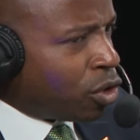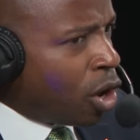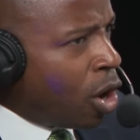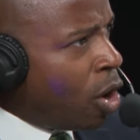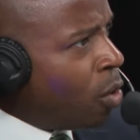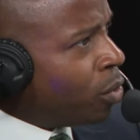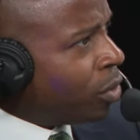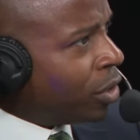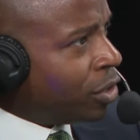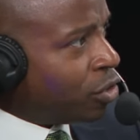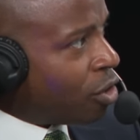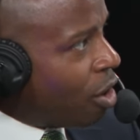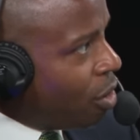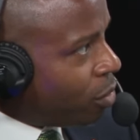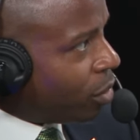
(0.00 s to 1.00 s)
totally,
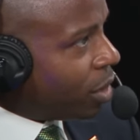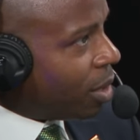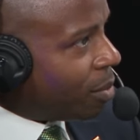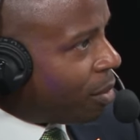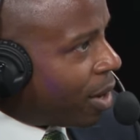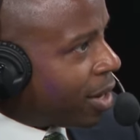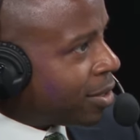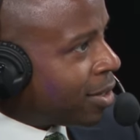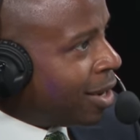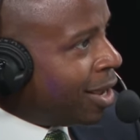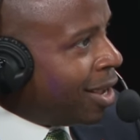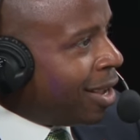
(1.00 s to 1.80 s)
totally impressed.